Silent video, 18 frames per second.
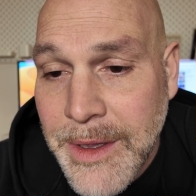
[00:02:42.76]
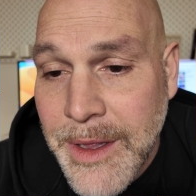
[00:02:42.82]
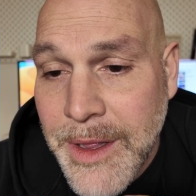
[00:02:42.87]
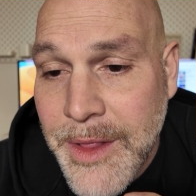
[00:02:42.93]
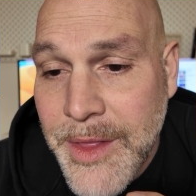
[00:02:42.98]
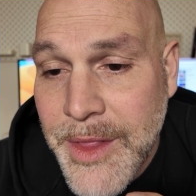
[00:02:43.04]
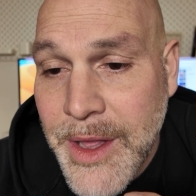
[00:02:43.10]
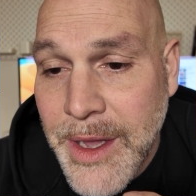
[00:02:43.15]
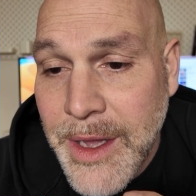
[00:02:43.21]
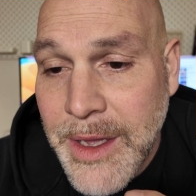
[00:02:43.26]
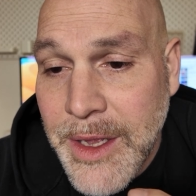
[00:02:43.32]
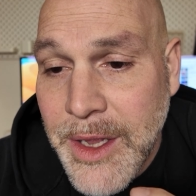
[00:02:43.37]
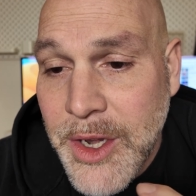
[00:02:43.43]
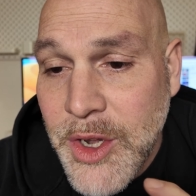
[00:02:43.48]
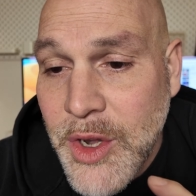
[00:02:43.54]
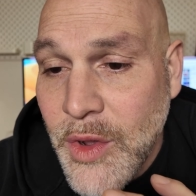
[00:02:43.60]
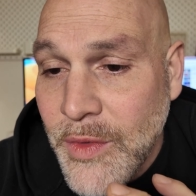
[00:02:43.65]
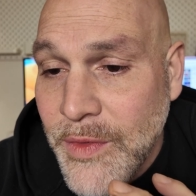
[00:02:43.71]
the
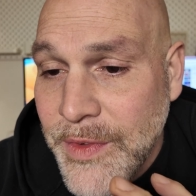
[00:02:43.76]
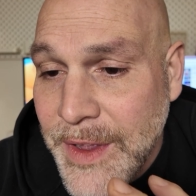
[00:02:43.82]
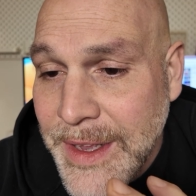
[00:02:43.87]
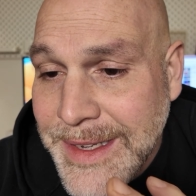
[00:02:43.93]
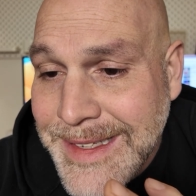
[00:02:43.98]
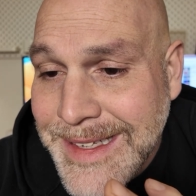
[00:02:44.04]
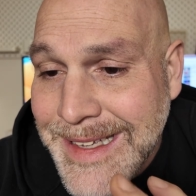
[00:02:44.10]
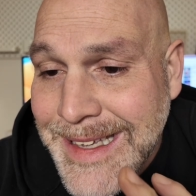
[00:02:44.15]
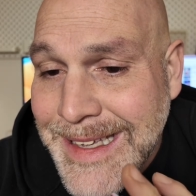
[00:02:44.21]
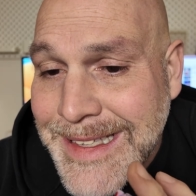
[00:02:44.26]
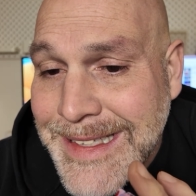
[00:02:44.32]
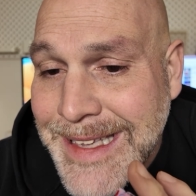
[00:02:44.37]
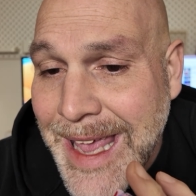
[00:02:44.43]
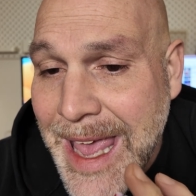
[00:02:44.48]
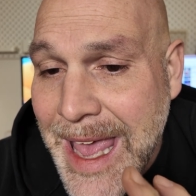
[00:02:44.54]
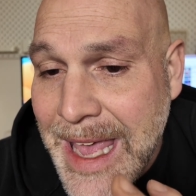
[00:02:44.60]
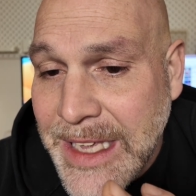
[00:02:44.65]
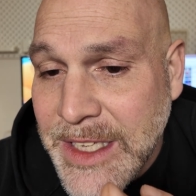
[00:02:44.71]
Noventa is
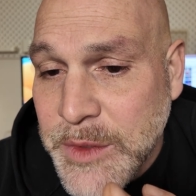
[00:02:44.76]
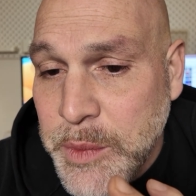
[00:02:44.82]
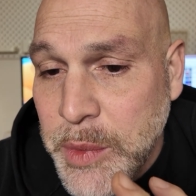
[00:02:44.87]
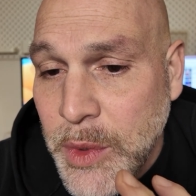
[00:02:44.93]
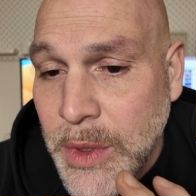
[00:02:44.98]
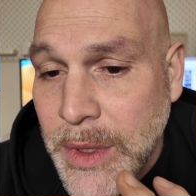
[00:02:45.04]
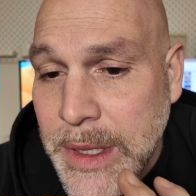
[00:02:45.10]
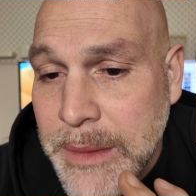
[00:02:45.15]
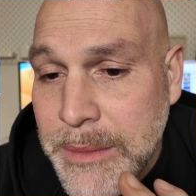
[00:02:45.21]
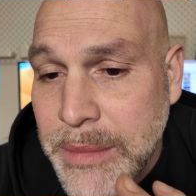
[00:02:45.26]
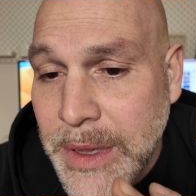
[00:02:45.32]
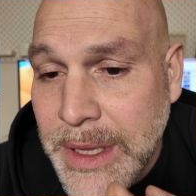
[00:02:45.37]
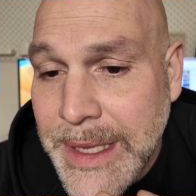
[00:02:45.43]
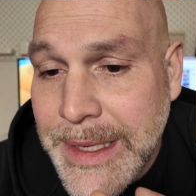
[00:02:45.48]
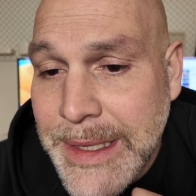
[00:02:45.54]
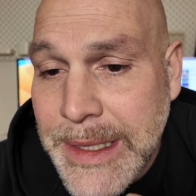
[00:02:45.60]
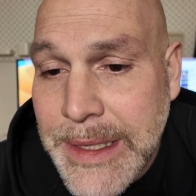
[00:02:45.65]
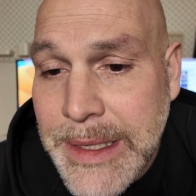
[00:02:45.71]
expertly
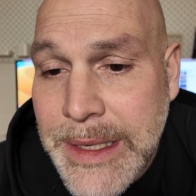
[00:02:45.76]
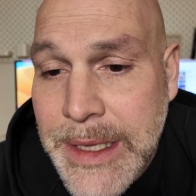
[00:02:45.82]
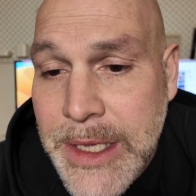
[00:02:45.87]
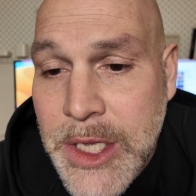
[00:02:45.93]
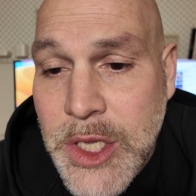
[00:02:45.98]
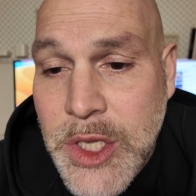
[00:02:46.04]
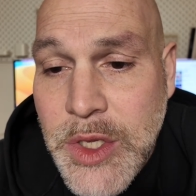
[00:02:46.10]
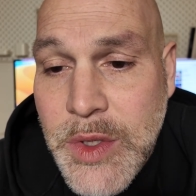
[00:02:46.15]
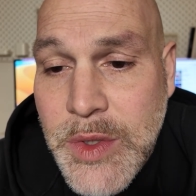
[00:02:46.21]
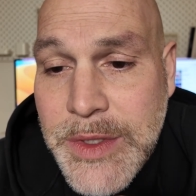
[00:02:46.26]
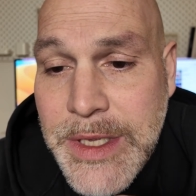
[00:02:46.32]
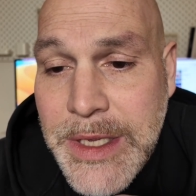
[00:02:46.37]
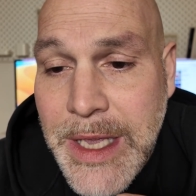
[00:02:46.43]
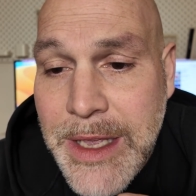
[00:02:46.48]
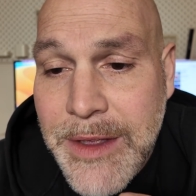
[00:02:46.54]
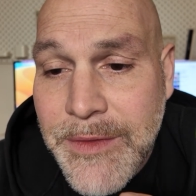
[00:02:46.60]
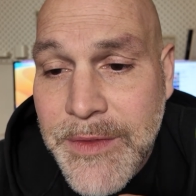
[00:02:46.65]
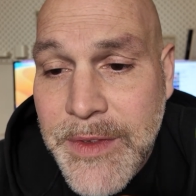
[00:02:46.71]
blended using
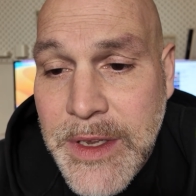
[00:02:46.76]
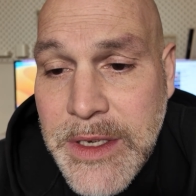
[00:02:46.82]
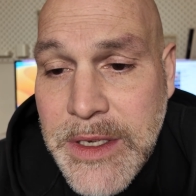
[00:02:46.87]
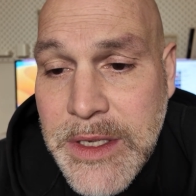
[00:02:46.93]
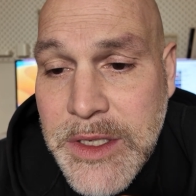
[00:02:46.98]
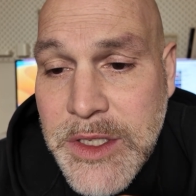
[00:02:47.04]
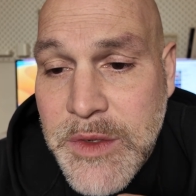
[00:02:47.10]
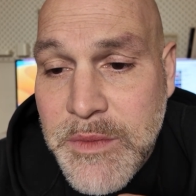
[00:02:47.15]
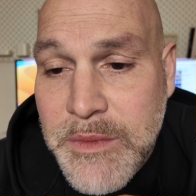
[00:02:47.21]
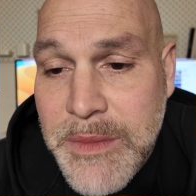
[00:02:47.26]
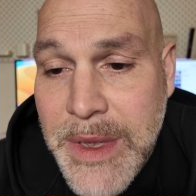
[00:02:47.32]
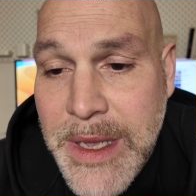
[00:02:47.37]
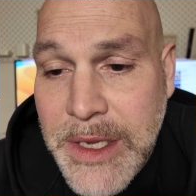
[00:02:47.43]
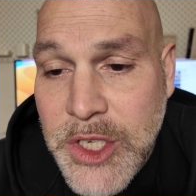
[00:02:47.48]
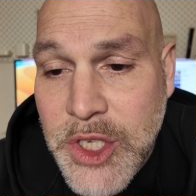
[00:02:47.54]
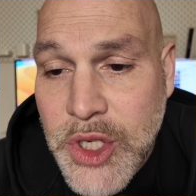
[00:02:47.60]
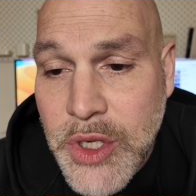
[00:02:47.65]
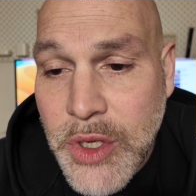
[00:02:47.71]
a vintage
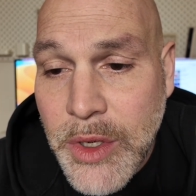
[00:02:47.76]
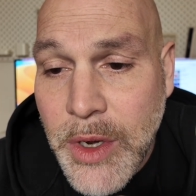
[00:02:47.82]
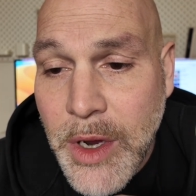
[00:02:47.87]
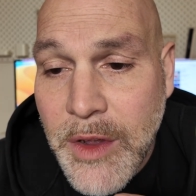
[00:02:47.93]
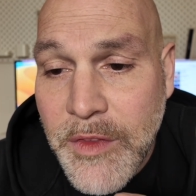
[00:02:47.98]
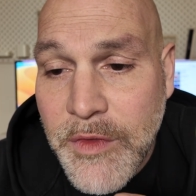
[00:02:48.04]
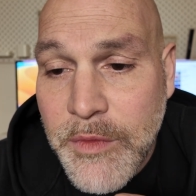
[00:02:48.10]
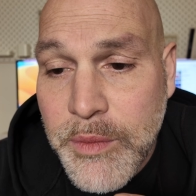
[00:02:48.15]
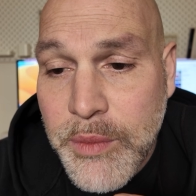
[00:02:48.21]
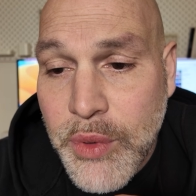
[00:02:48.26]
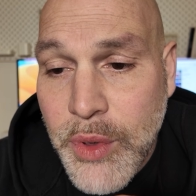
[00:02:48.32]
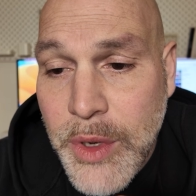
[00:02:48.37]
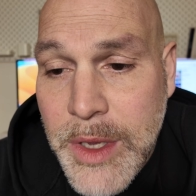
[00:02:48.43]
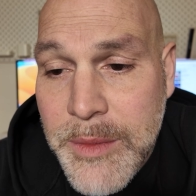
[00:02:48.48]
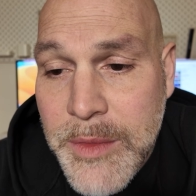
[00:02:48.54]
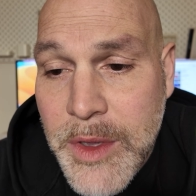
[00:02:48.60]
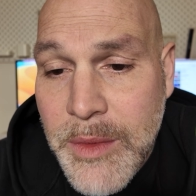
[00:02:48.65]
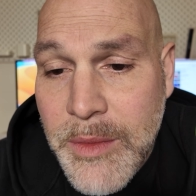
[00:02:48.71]
mixture of
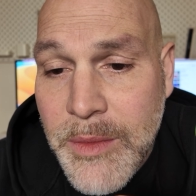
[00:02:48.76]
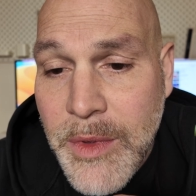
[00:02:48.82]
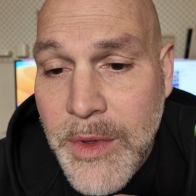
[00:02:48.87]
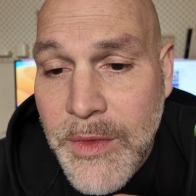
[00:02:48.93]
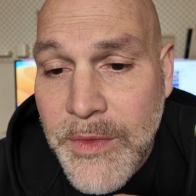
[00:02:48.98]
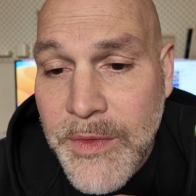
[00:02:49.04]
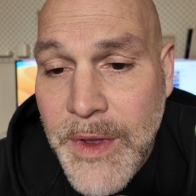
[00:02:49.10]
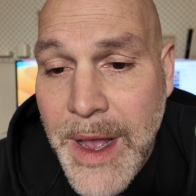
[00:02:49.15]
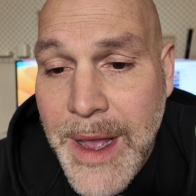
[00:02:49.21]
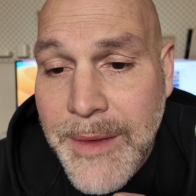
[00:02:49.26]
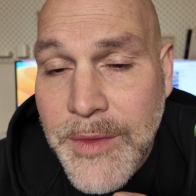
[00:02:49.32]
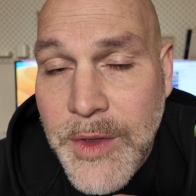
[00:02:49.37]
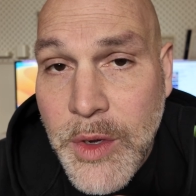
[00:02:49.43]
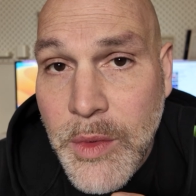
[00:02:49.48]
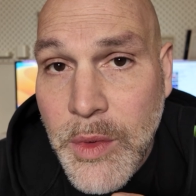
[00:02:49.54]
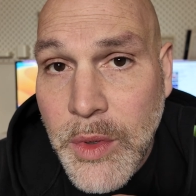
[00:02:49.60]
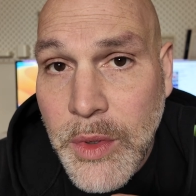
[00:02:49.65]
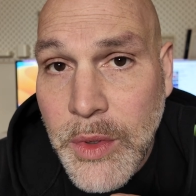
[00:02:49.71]
premium
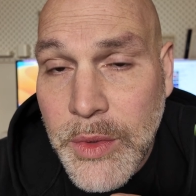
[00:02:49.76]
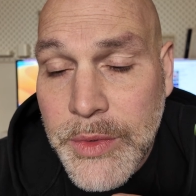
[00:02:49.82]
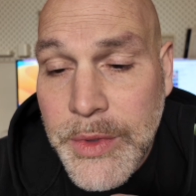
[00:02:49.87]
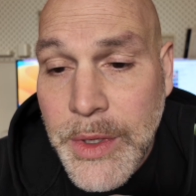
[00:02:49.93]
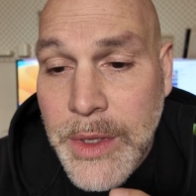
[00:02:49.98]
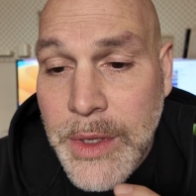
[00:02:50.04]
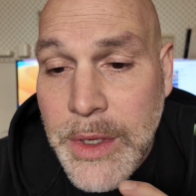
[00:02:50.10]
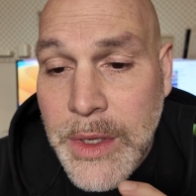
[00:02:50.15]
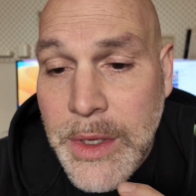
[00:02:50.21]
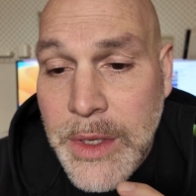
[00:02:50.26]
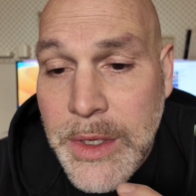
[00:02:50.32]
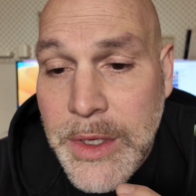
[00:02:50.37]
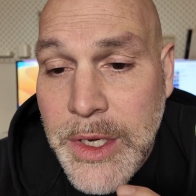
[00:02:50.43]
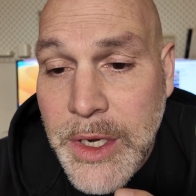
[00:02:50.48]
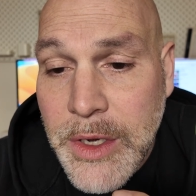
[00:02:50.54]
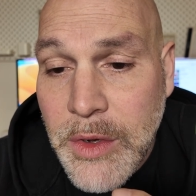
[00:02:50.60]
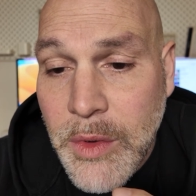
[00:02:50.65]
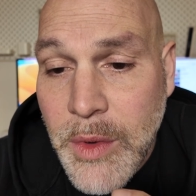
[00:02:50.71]
5-year-old
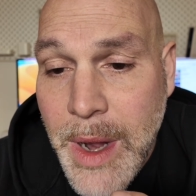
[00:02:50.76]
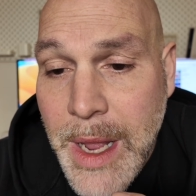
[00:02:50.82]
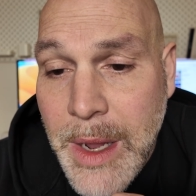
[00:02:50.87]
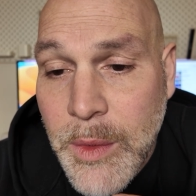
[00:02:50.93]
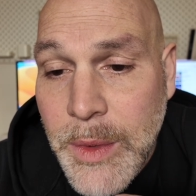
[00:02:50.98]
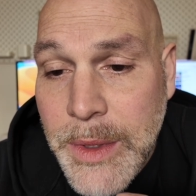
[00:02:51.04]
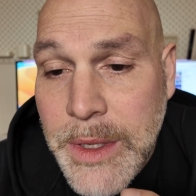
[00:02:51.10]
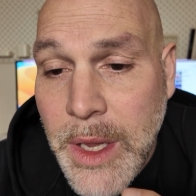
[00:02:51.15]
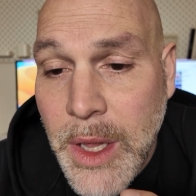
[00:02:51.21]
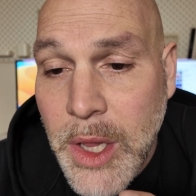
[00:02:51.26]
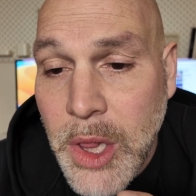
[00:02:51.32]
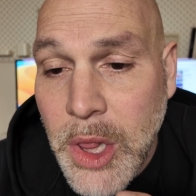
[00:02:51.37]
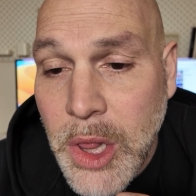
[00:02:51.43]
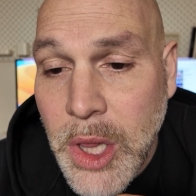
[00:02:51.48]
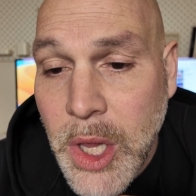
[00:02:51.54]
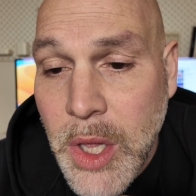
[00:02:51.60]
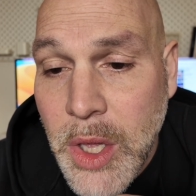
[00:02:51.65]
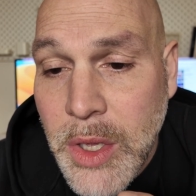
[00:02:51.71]
Nicaraguan
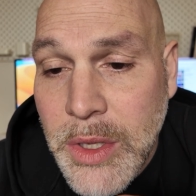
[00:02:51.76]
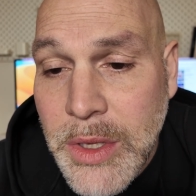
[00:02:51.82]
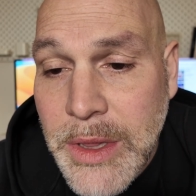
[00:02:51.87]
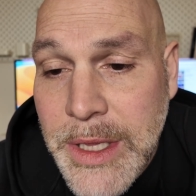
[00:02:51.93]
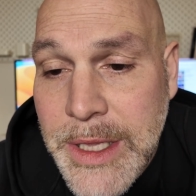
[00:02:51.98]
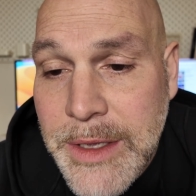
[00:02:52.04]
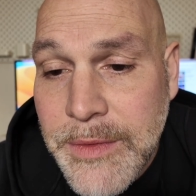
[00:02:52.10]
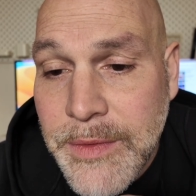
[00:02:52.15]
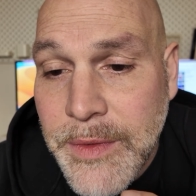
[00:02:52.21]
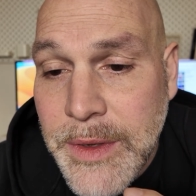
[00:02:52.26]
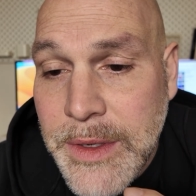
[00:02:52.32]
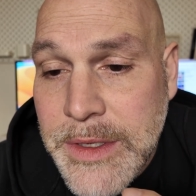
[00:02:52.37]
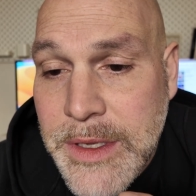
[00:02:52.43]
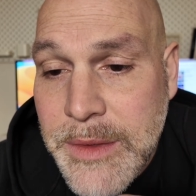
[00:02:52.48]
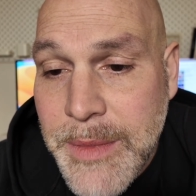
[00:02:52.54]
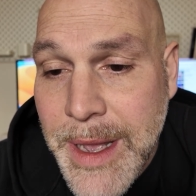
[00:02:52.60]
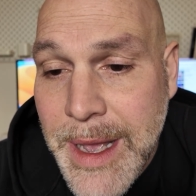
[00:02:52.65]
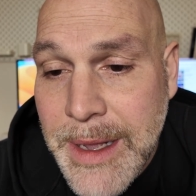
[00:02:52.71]
longleaf
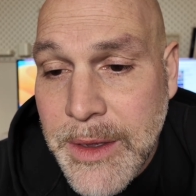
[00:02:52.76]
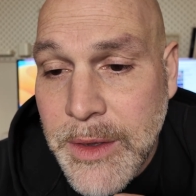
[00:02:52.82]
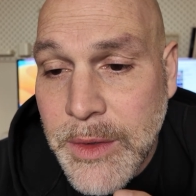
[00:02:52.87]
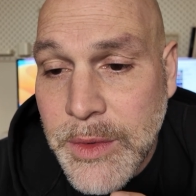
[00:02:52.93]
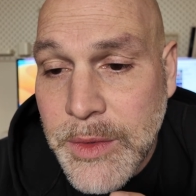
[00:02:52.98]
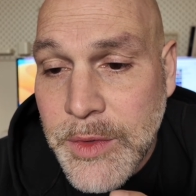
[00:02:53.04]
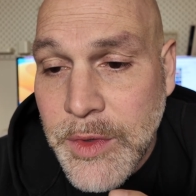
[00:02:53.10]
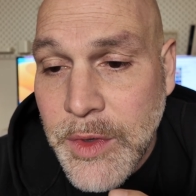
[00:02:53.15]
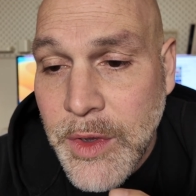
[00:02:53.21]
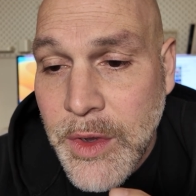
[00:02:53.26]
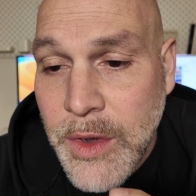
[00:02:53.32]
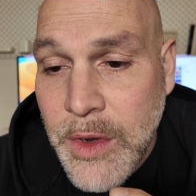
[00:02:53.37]
tobaccos